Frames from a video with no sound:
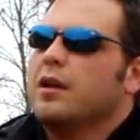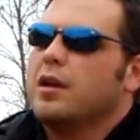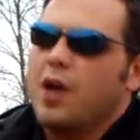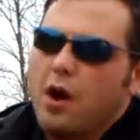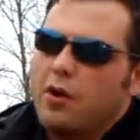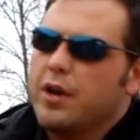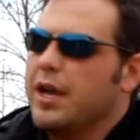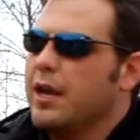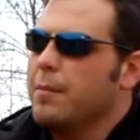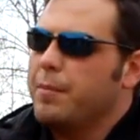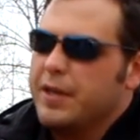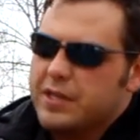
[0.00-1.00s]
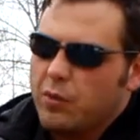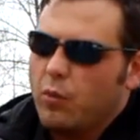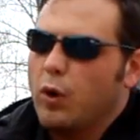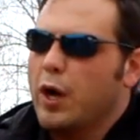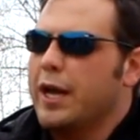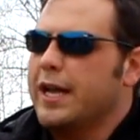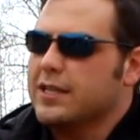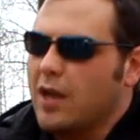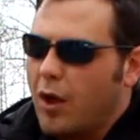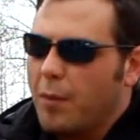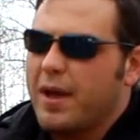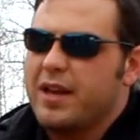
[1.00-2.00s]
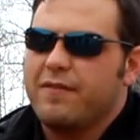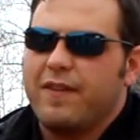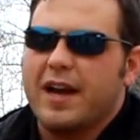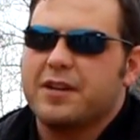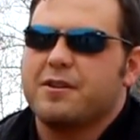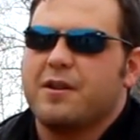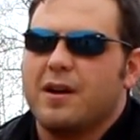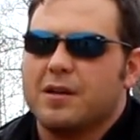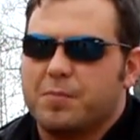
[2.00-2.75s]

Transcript: coating, piece of wood is all manufactured here.